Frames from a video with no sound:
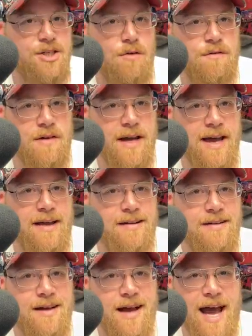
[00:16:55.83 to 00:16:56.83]
Don't forget,
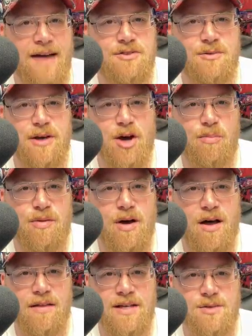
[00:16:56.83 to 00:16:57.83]
after we open
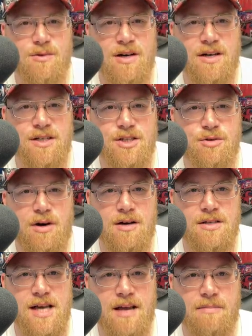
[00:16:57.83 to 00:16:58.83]
all this, we're going to do our
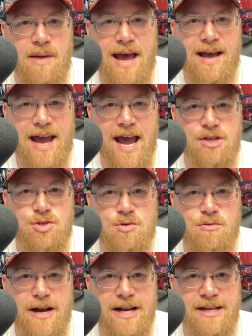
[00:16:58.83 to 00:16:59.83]
ten pack
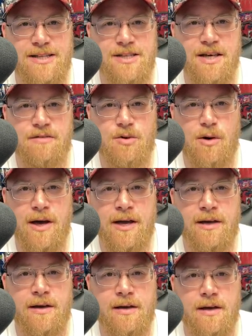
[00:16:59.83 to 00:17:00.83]
Astral Radiance
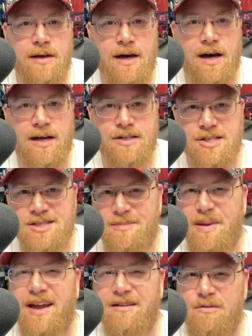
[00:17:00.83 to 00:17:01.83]
giveaway uh, just to
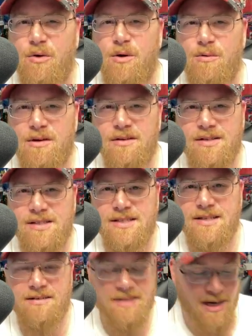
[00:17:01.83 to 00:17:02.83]
pay it forward.
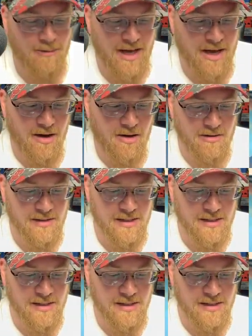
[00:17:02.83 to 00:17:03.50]
So here we go.